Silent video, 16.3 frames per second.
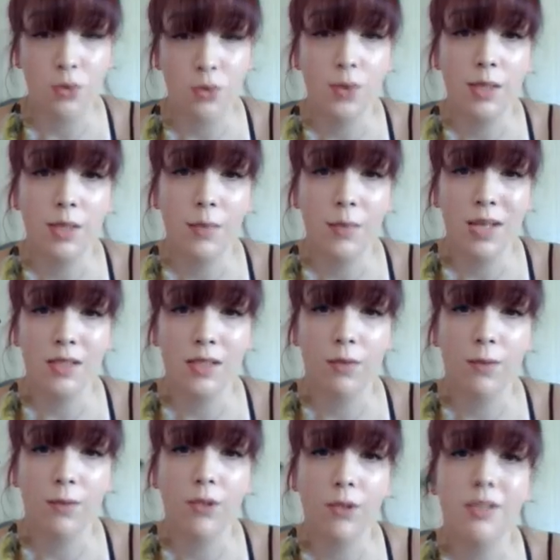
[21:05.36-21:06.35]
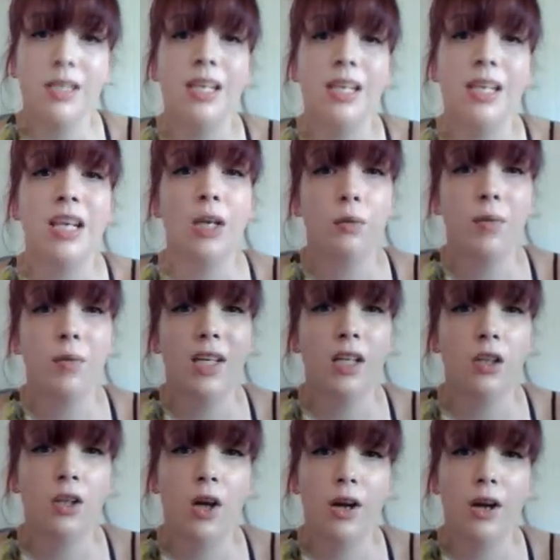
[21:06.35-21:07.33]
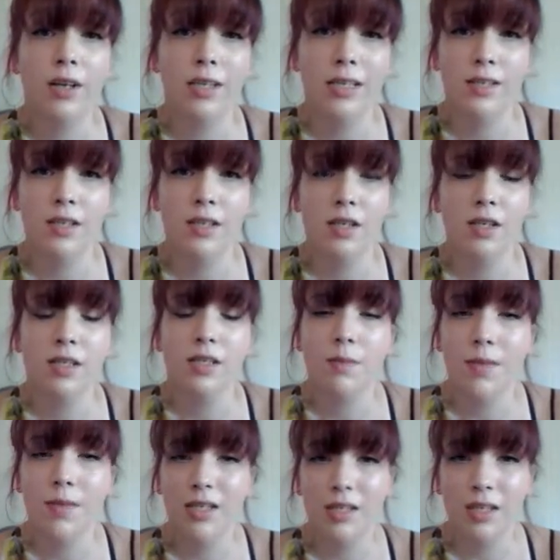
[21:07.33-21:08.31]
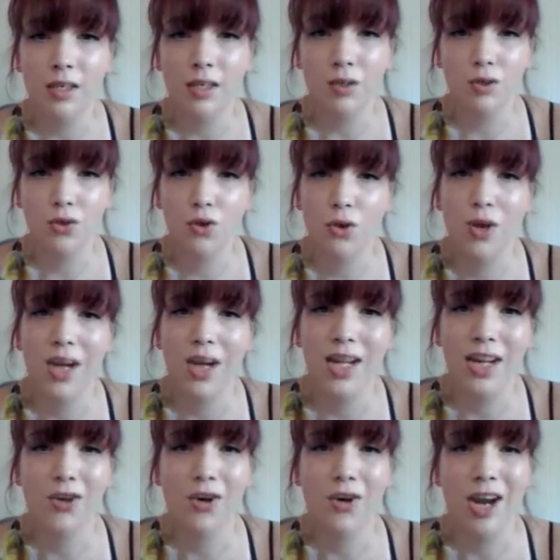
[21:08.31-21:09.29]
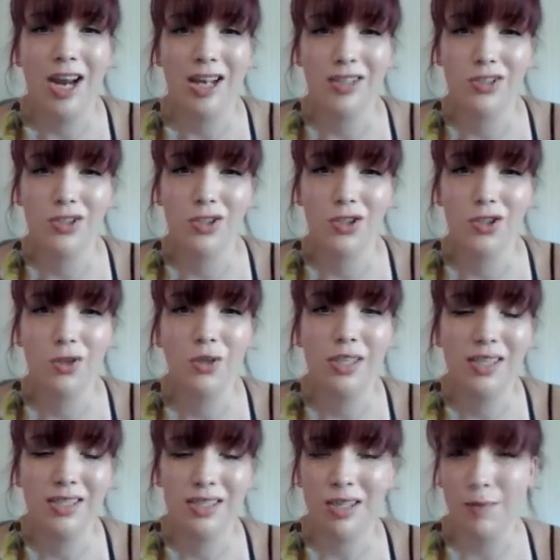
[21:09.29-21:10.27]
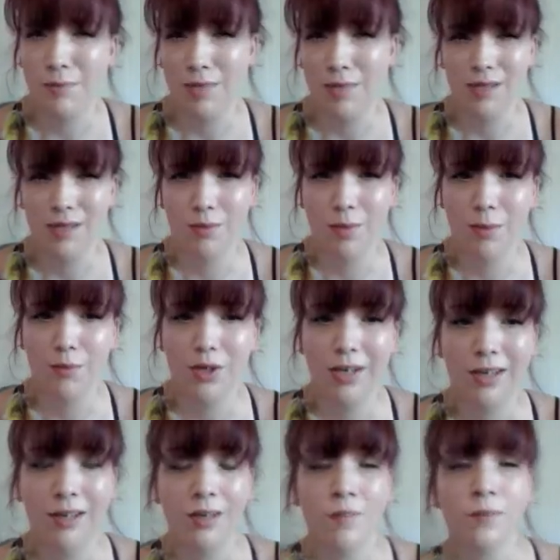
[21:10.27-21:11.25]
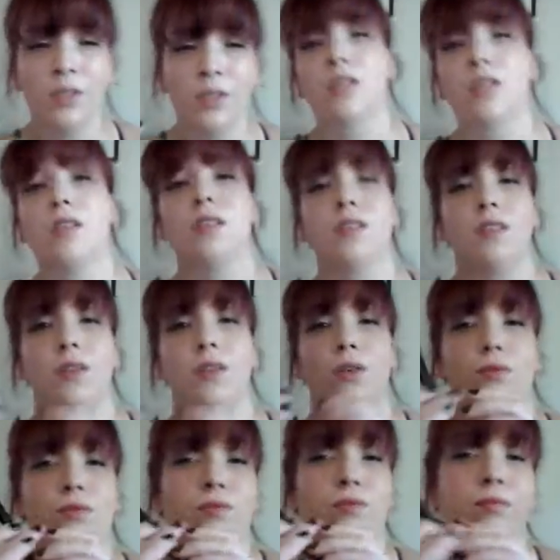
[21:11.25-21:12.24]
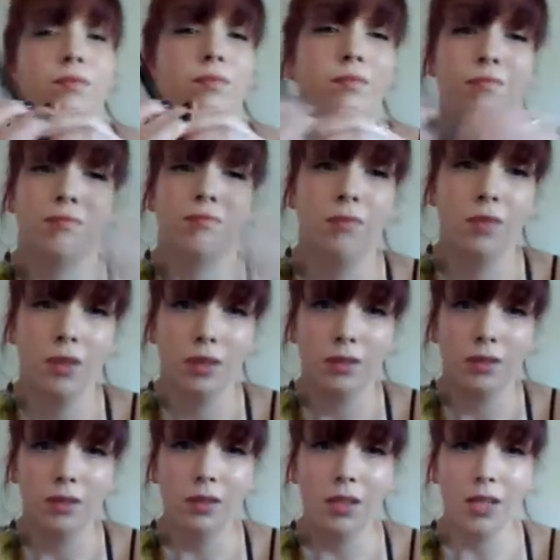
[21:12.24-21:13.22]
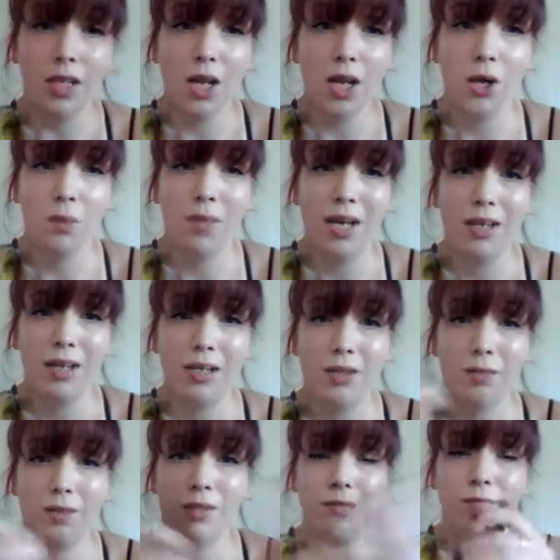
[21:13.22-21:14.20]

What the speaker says: doing the pencil first, it'll be a lot easier. It's basically like training your hand to do it. It's like muscle memory. So I hope that helps.